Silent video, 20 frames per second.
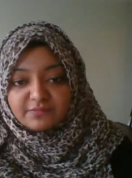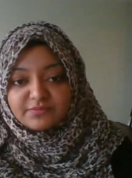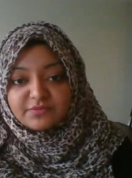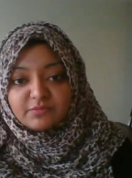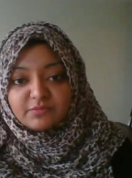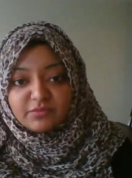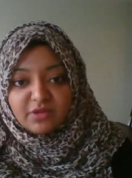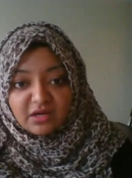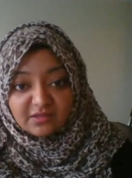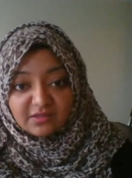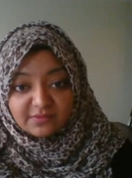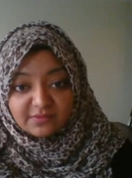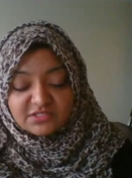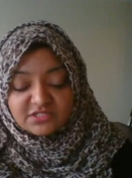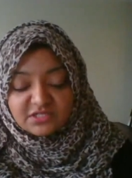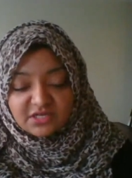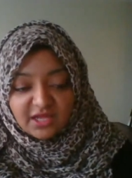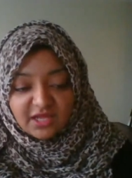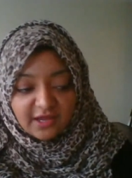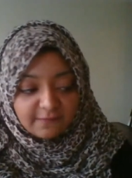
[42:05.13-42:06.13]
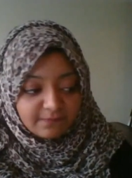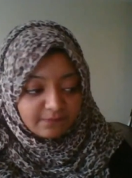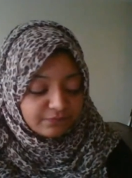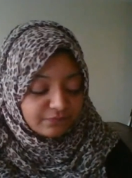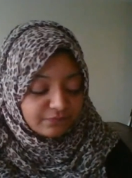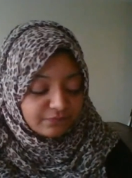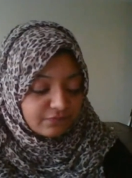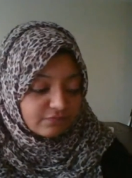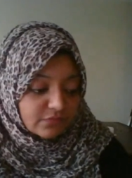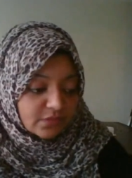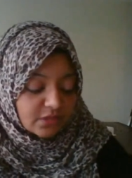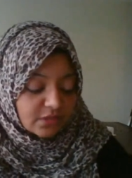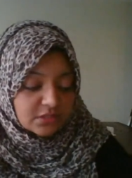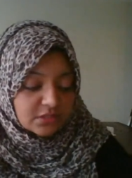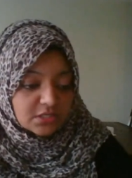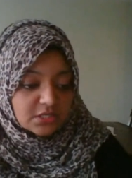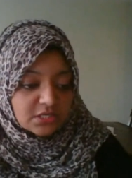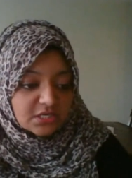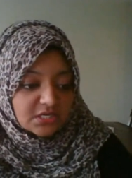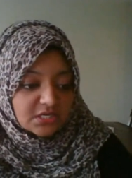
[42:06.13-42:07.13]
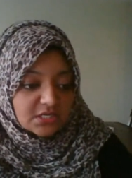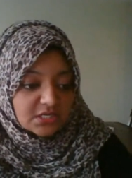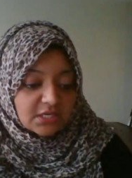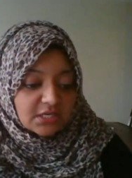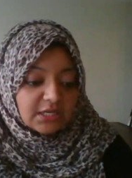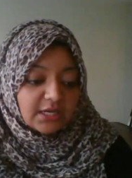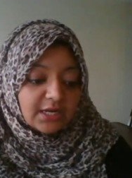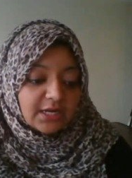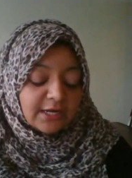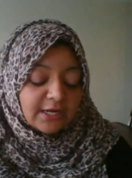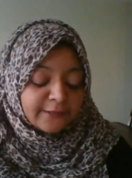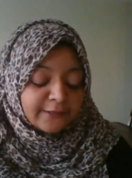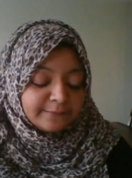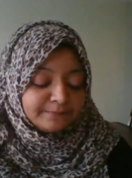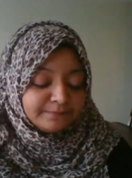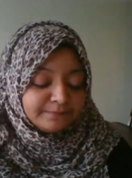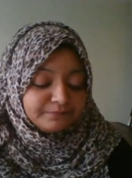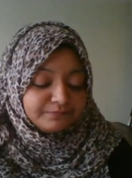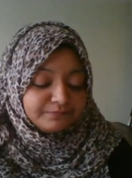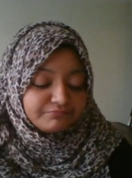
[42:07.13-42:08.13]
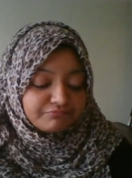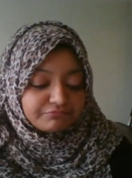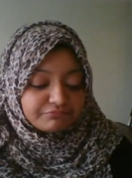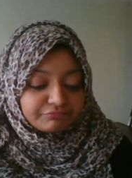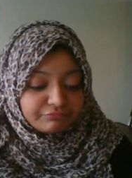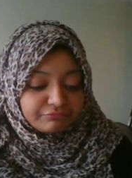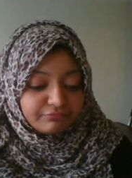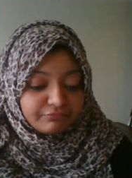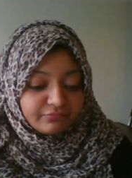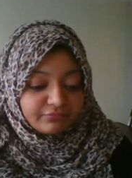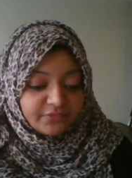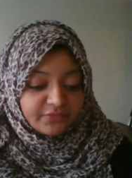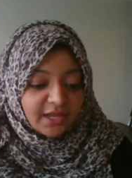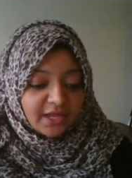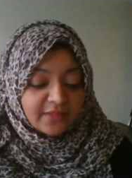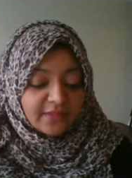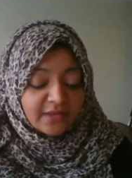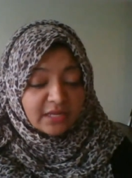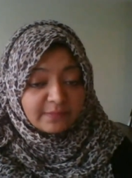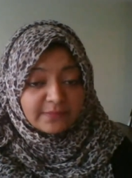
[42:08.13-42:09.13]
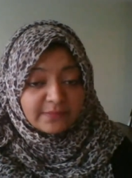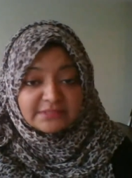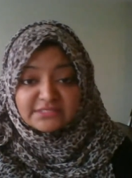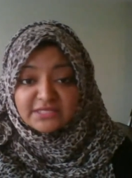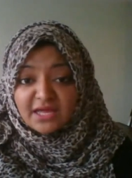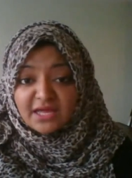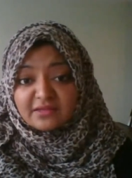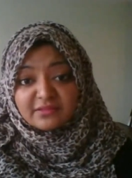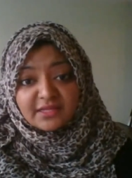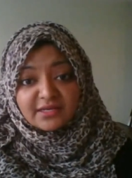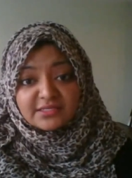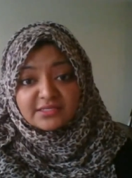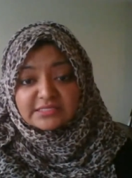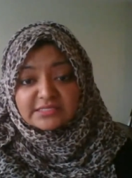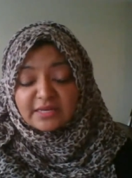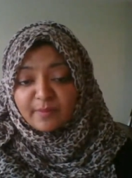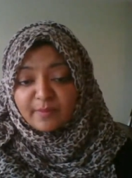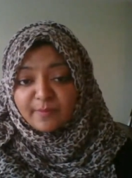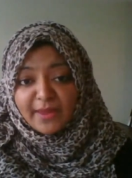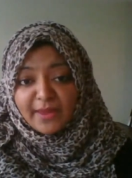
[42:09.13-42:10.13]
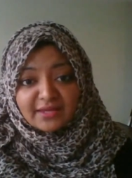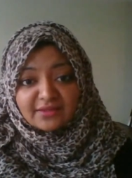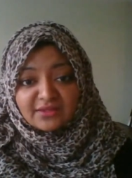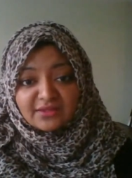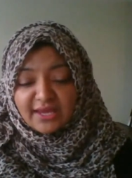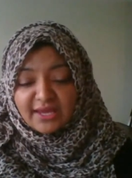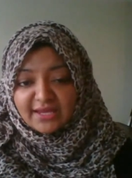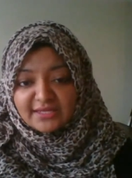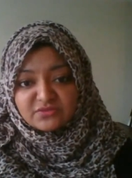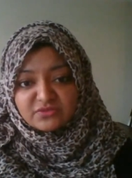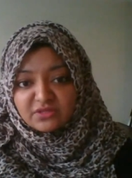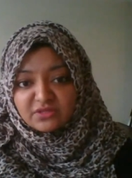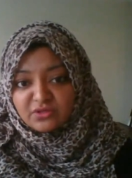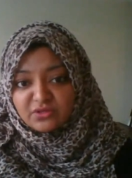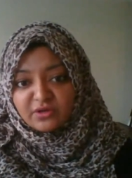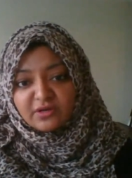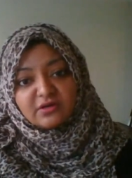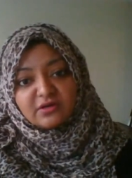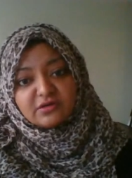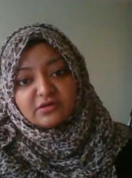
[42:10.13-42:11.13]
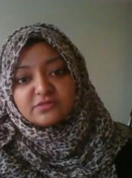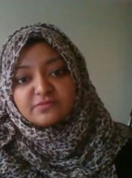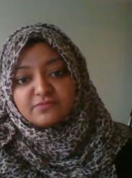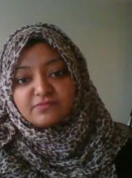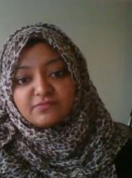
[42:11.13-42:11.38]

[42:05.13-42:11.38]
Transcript: up some documents today. Um, and then I'll be done. Then it's going to be back in the hands of the lawyers,